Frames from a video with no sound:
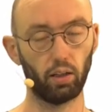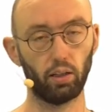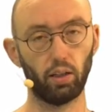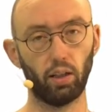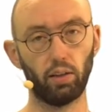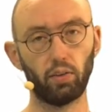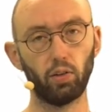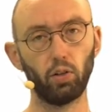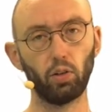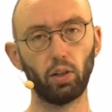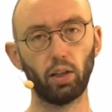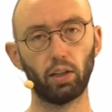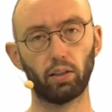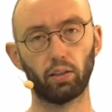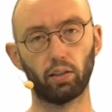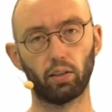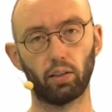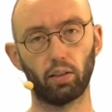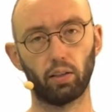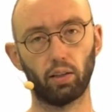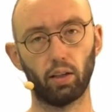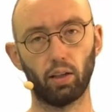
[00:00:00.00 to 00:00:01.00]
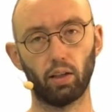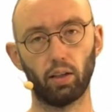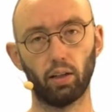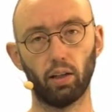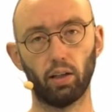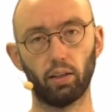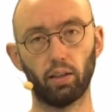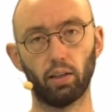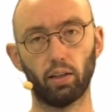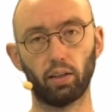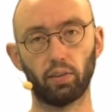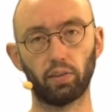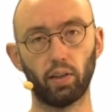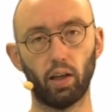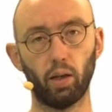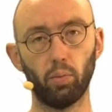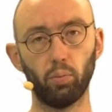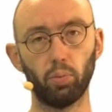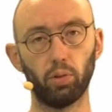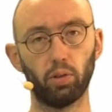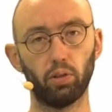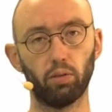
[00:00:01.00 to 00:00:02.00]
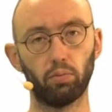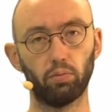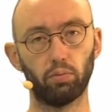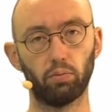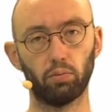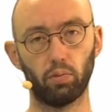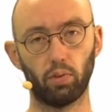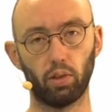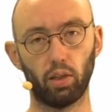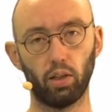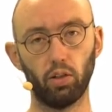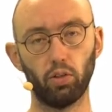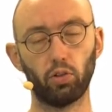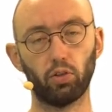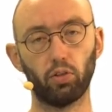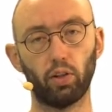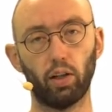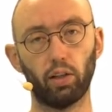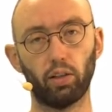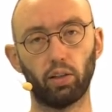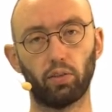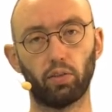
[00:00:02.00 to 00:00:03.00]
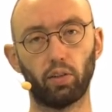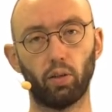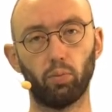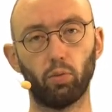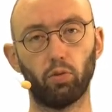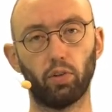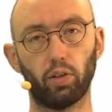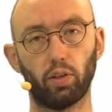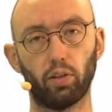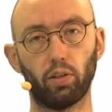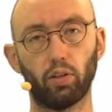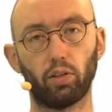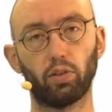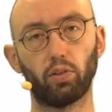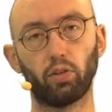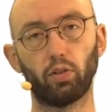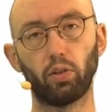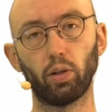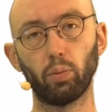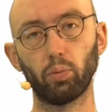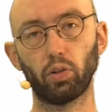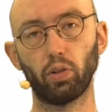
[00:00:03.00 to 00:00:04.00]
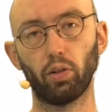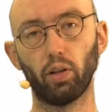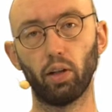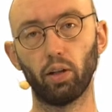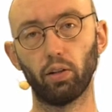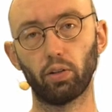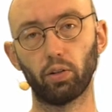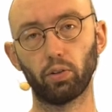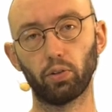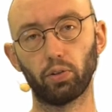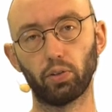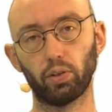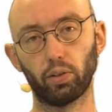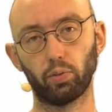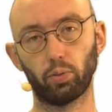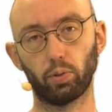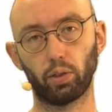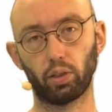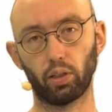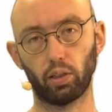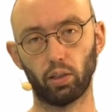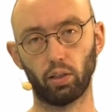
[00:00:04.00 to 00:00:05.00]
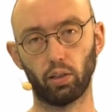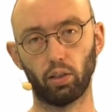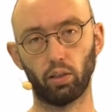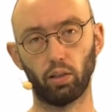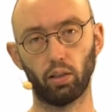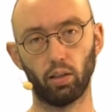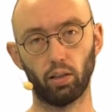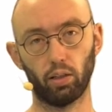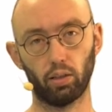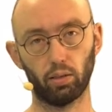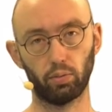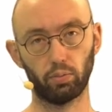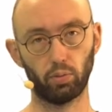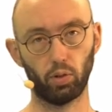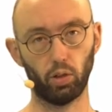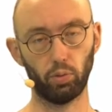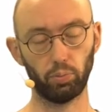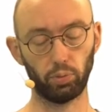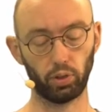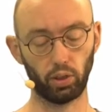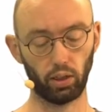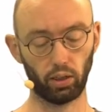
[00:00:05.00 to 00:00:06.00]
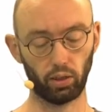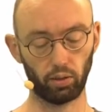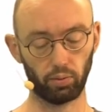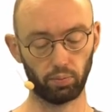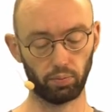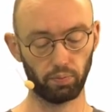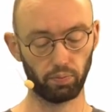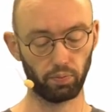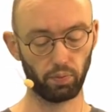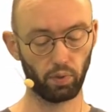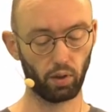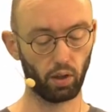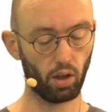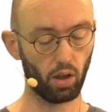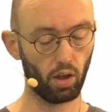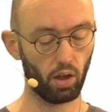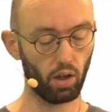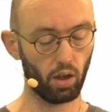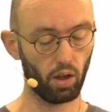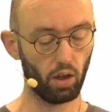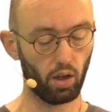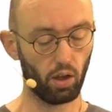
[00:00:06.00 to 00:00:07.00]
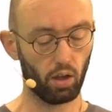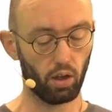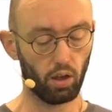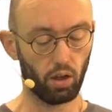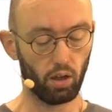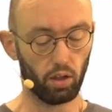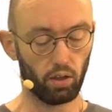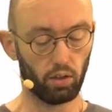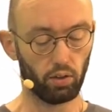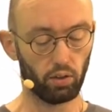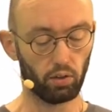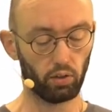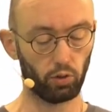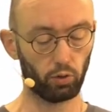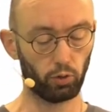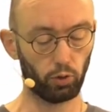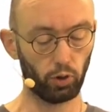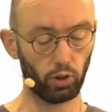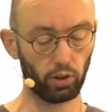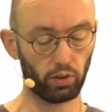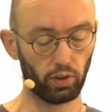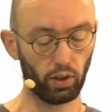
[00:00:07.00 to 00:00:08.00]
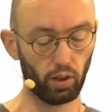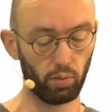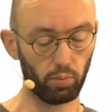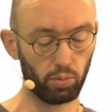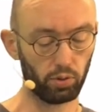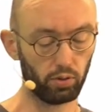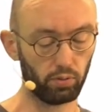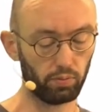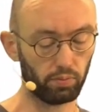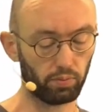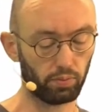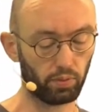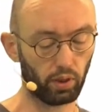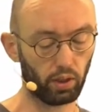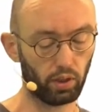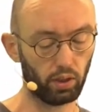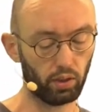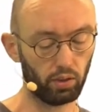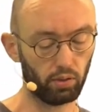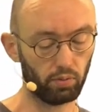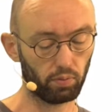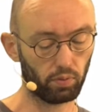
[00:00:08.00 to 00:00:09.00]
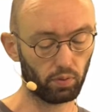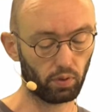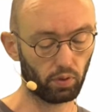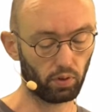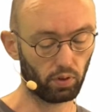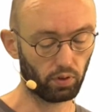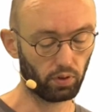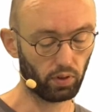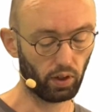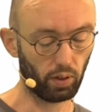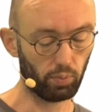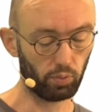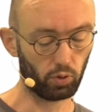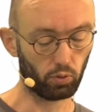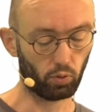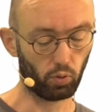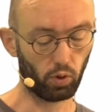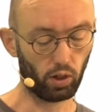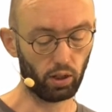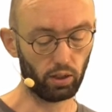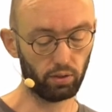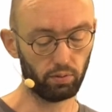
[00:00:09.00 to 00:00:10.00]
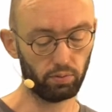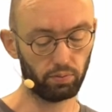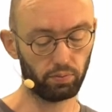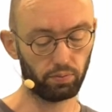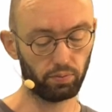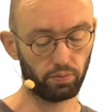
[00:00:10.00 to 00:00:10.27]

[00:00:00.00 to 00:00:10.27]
Let's look at an example illustrating some of the extreme scenarios that we can obtain. So for example, here sample 1